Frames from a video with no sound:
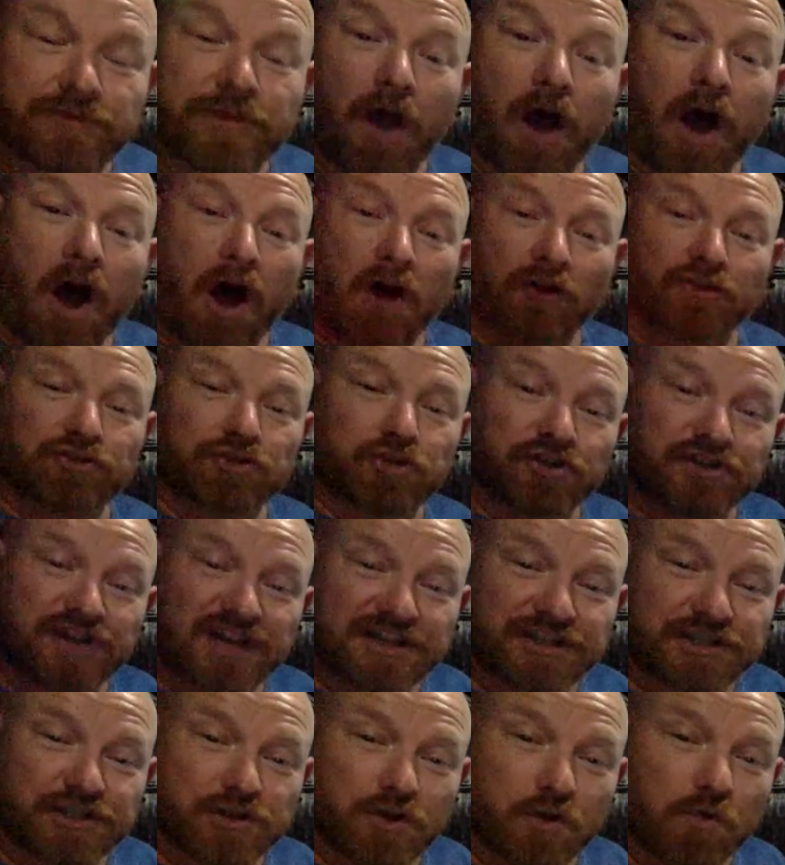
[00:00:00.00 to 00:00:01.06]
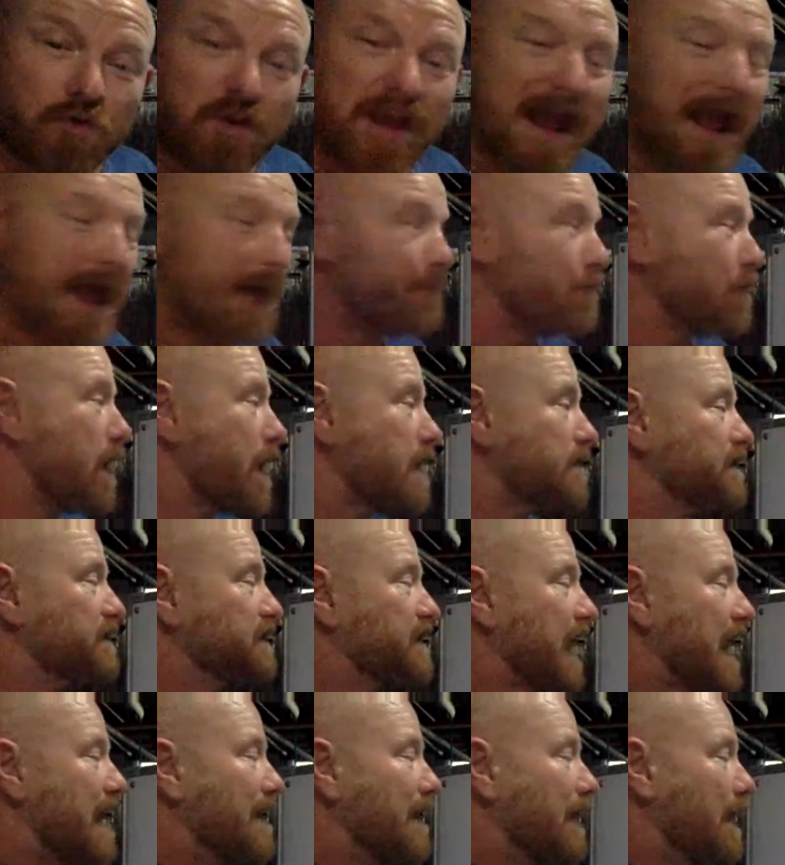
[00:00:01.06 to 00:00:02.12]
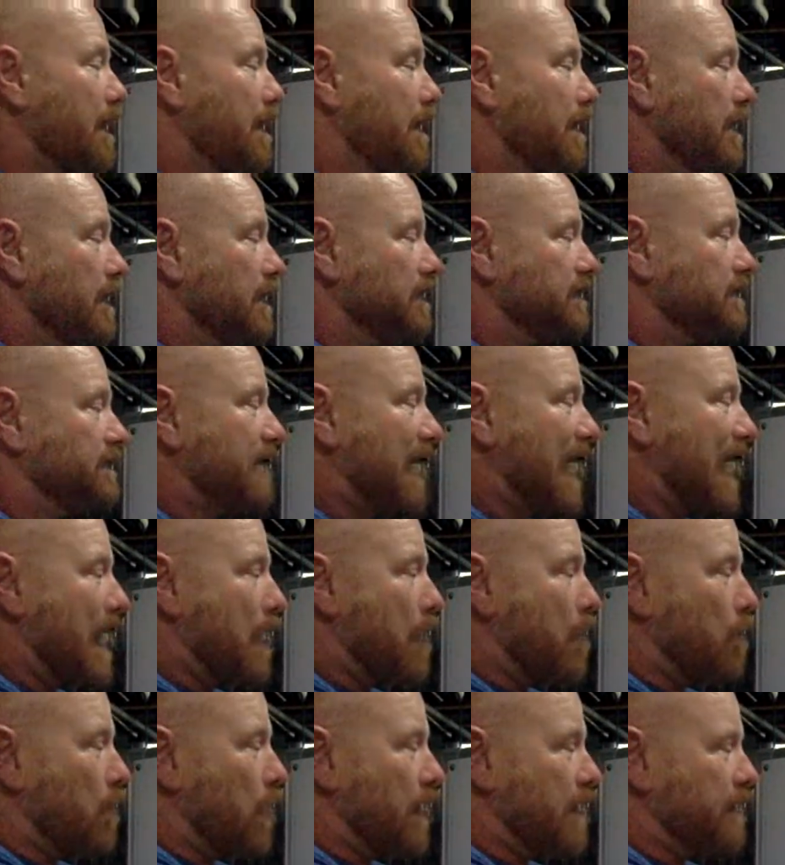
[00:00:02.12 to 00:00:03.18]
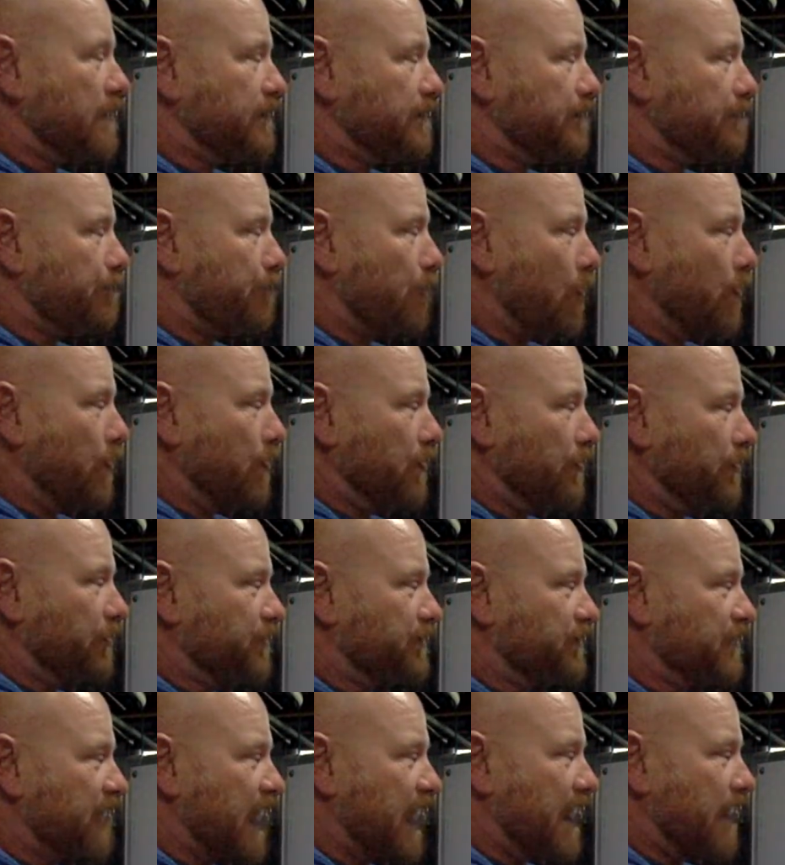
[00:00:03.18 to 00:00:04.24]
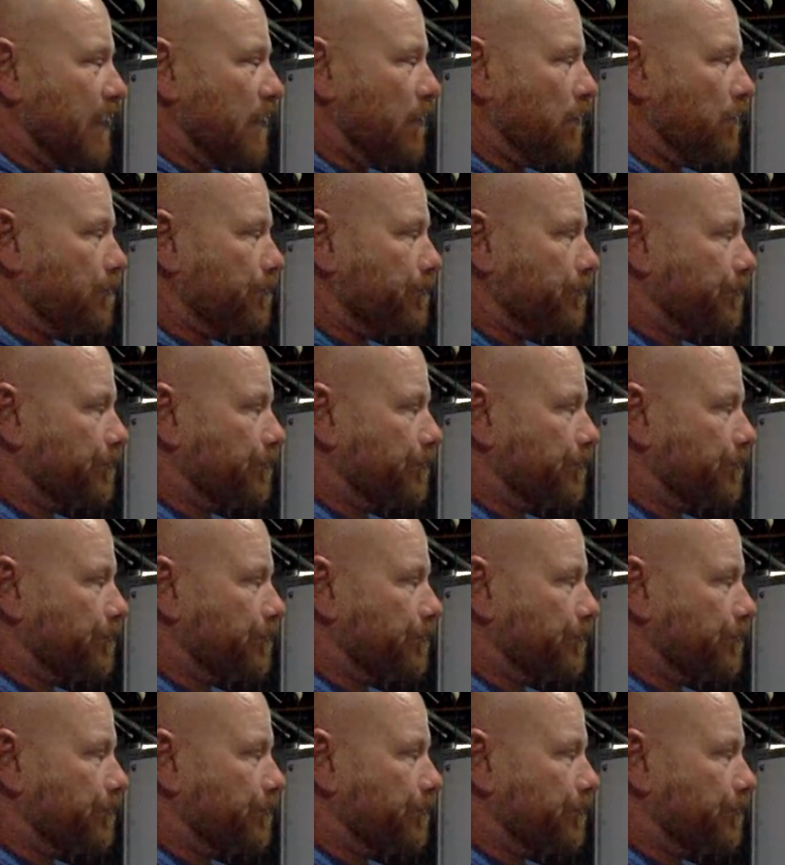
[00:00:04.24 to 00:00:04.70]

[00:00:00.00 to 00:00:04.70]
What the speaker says: our traditional catamaran sailor downwind point of sail.